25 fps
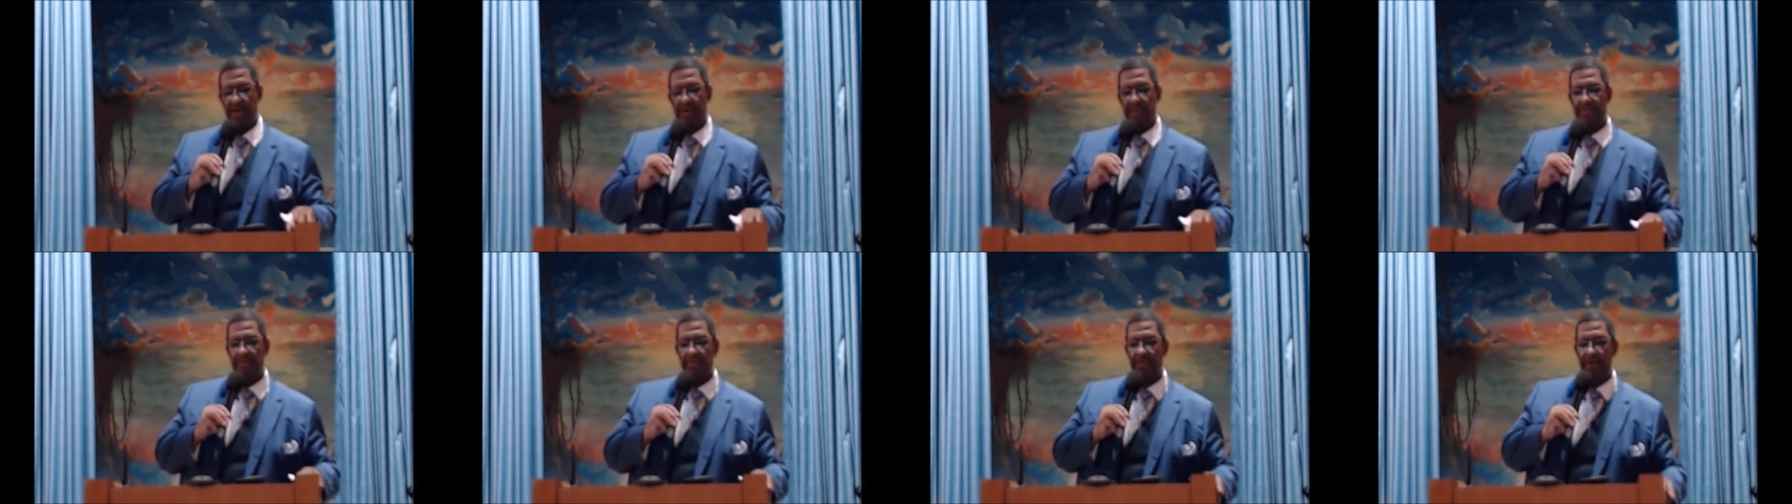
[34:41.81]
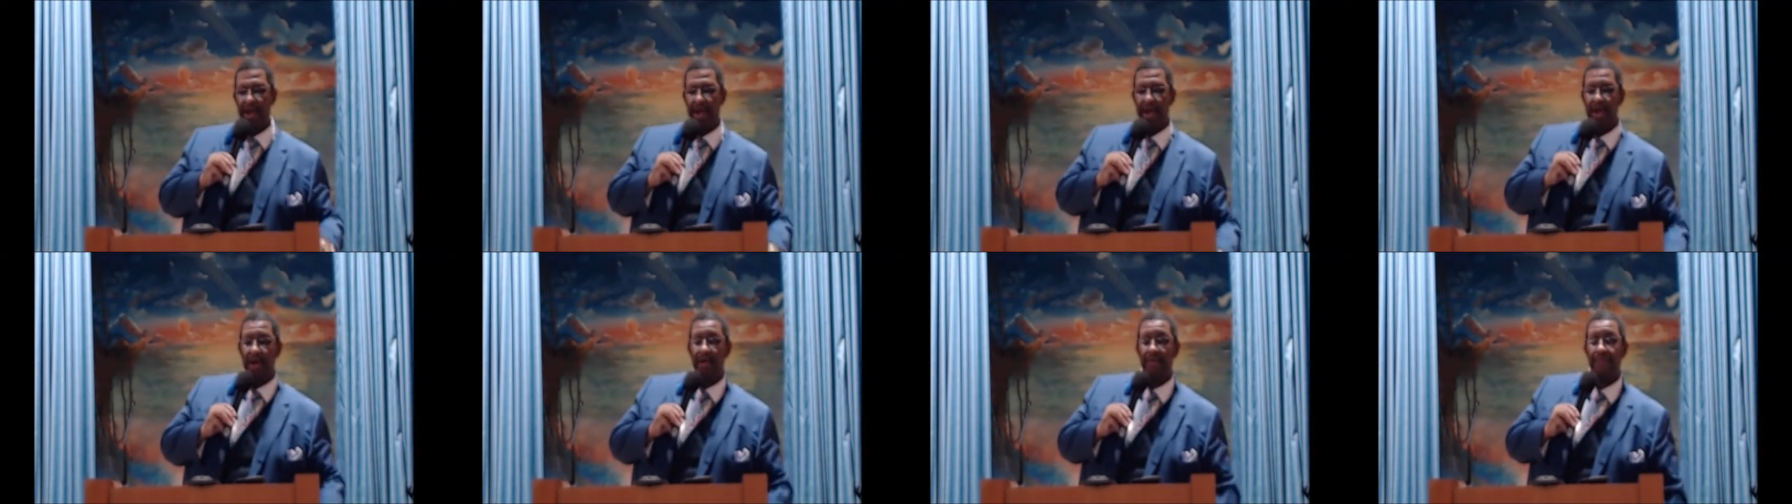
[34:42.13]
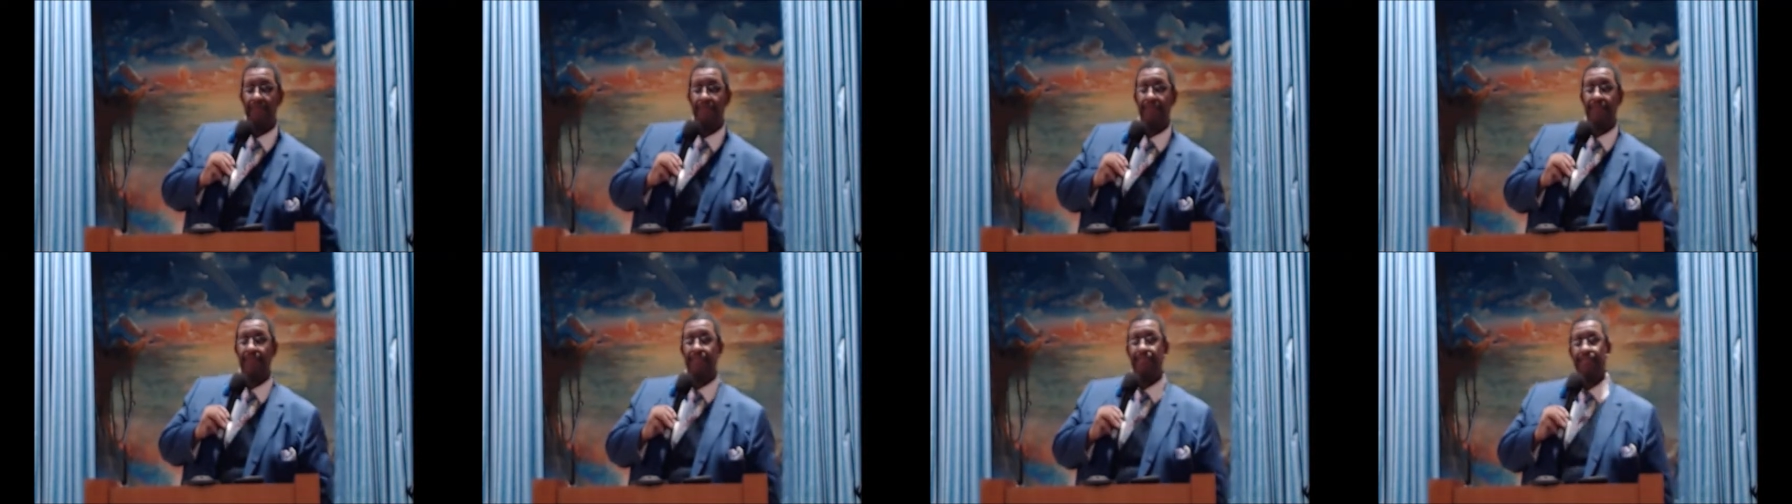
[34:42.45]
of the ground.
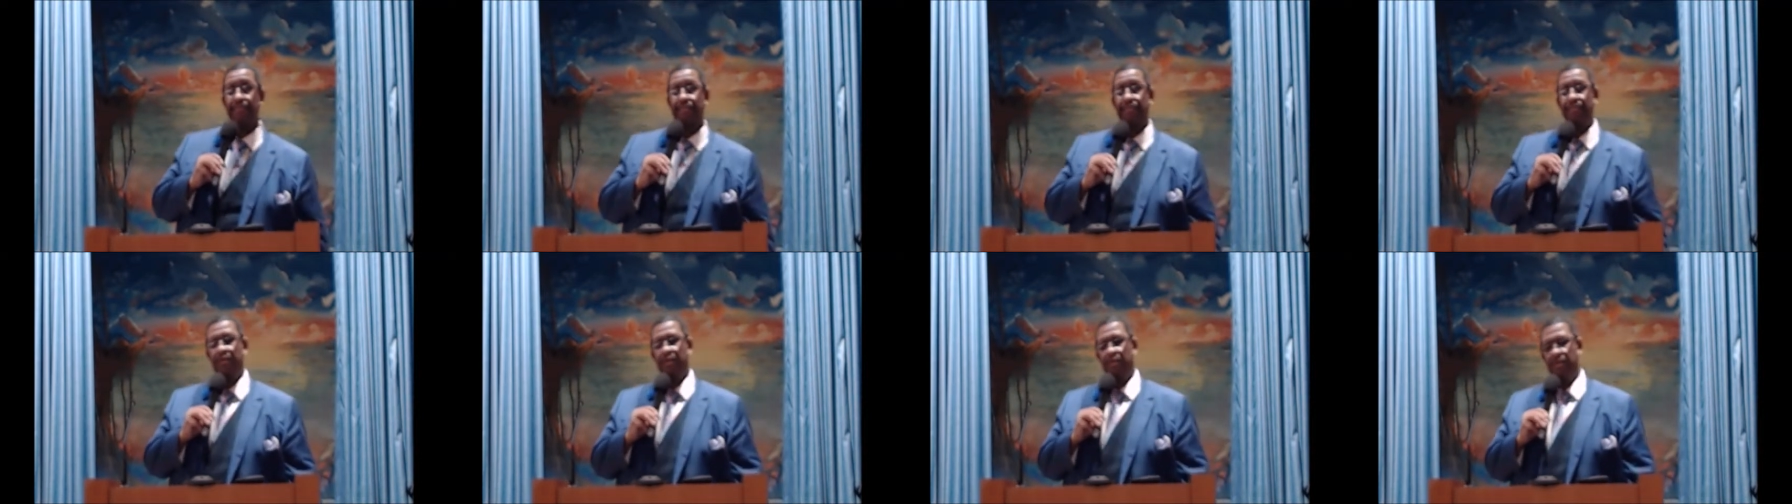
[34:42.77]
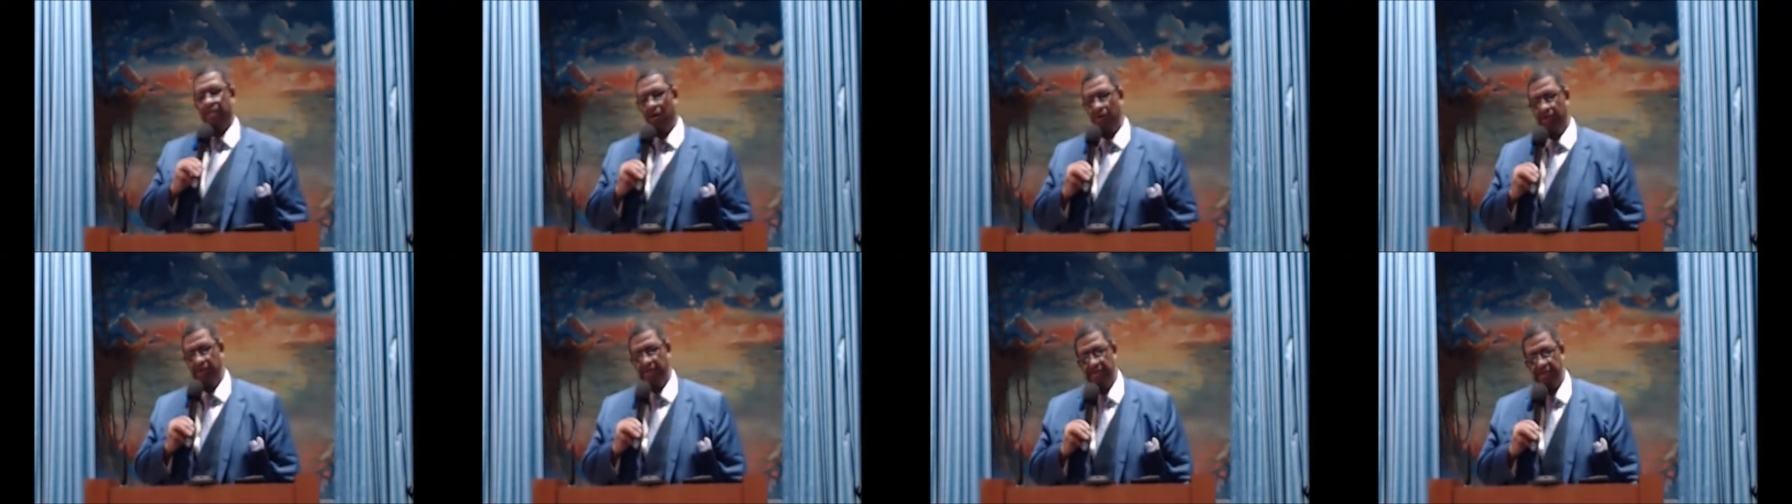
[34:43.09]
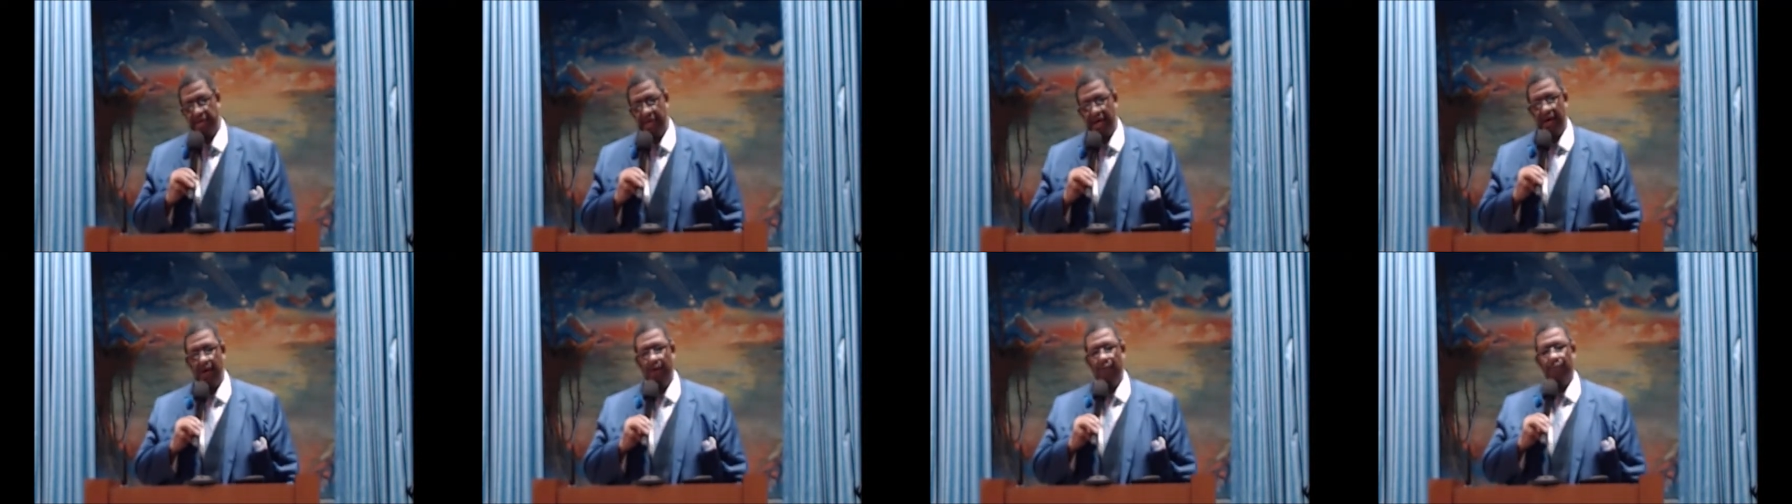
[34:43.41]
Notice
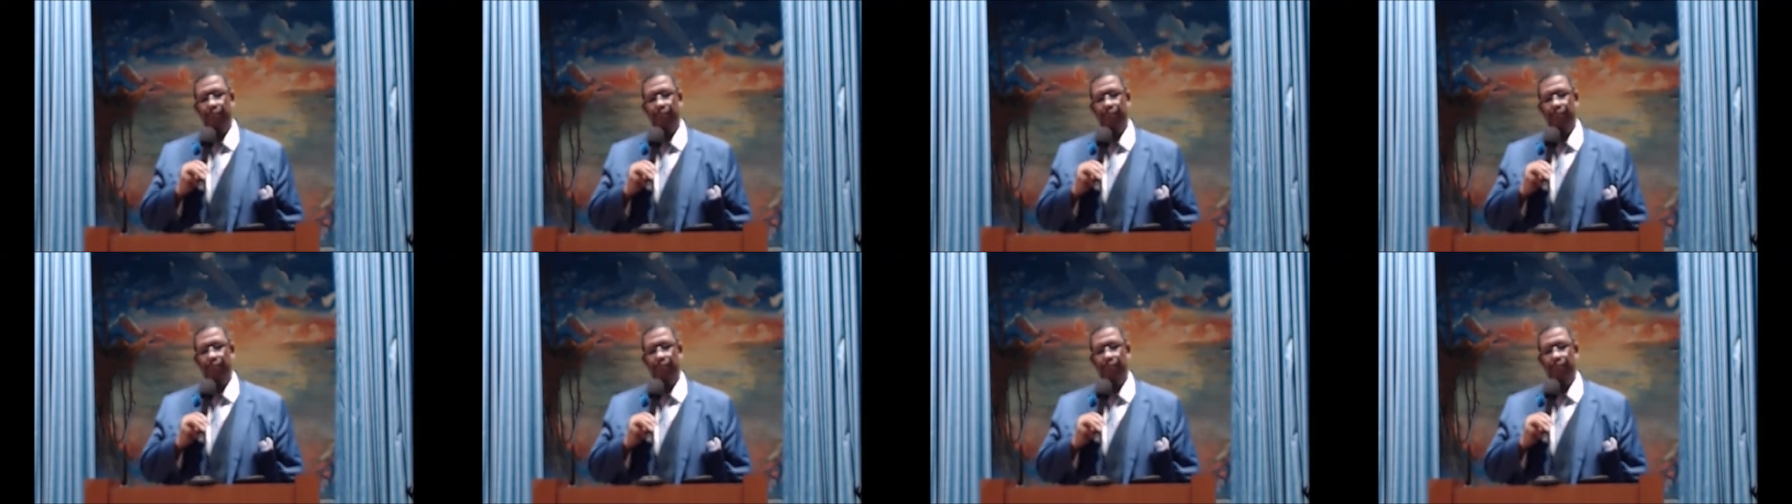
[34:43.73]
now,